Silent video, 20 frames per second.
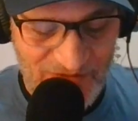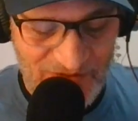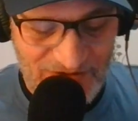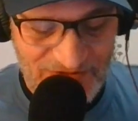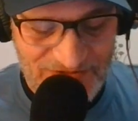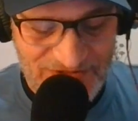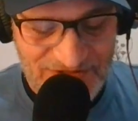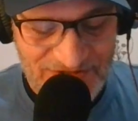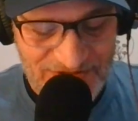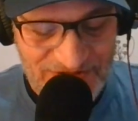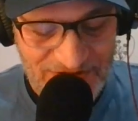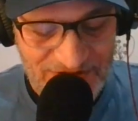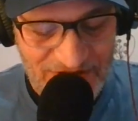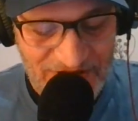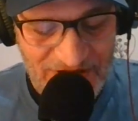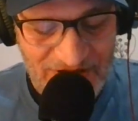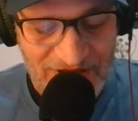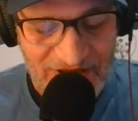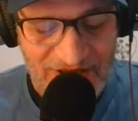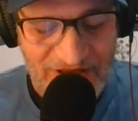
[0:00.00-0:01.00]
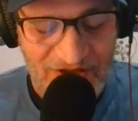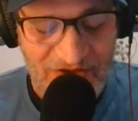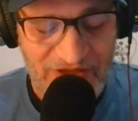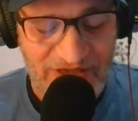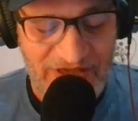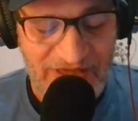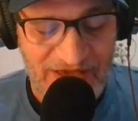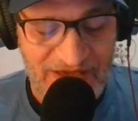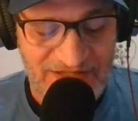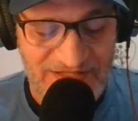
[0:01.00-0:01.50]
gross.
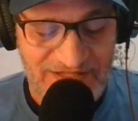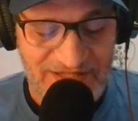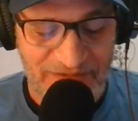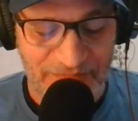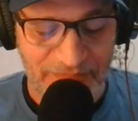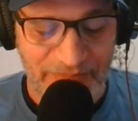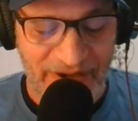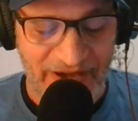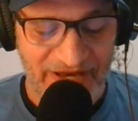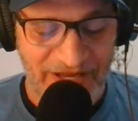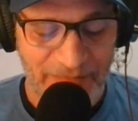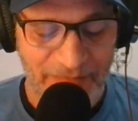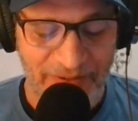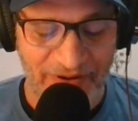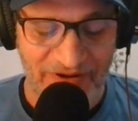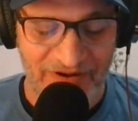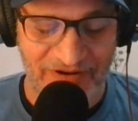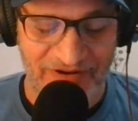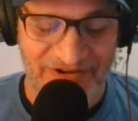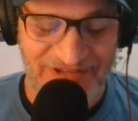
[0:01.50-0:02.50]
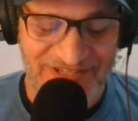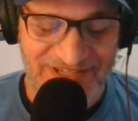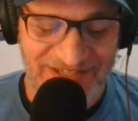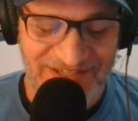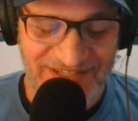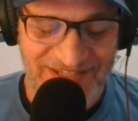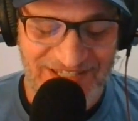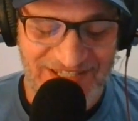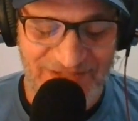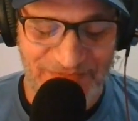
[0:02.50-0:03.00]
Okay, guys. The body parts
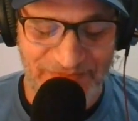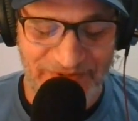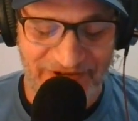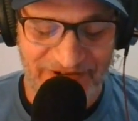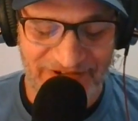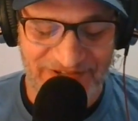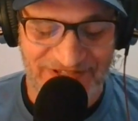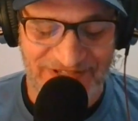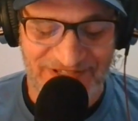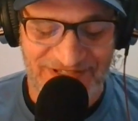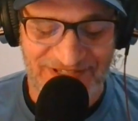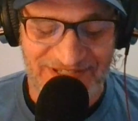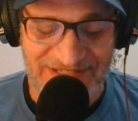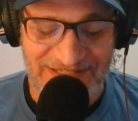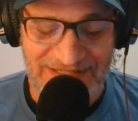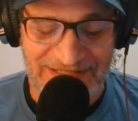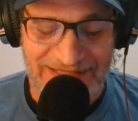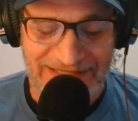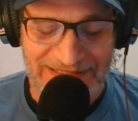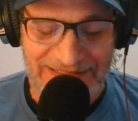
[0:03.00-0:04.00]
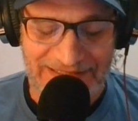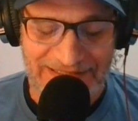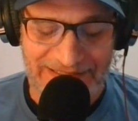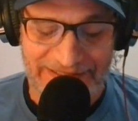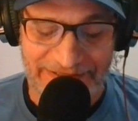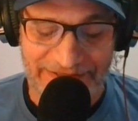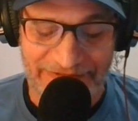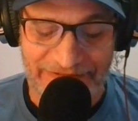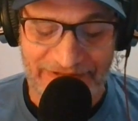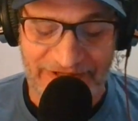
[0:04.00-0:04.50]
and disappearances did not
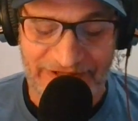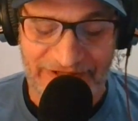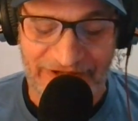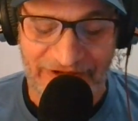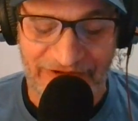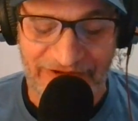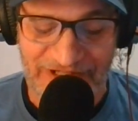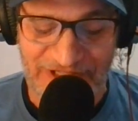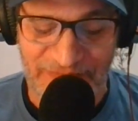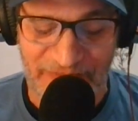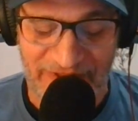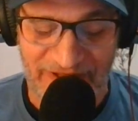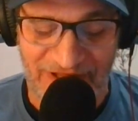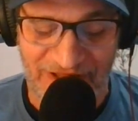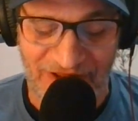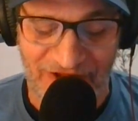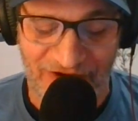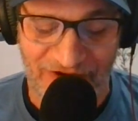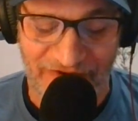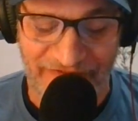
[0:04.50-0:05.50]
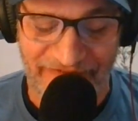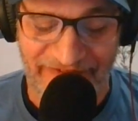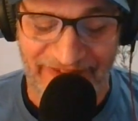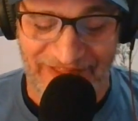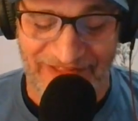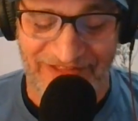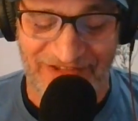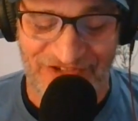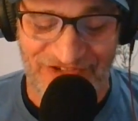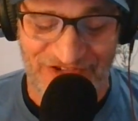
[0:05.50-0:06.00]
go unnoticed by the local
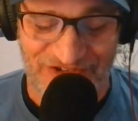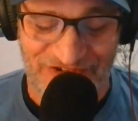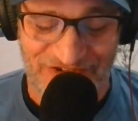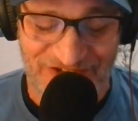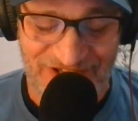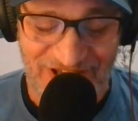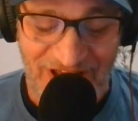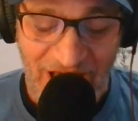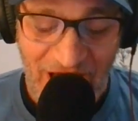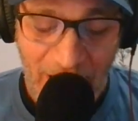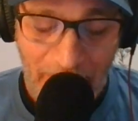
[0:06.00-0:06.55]
villagers.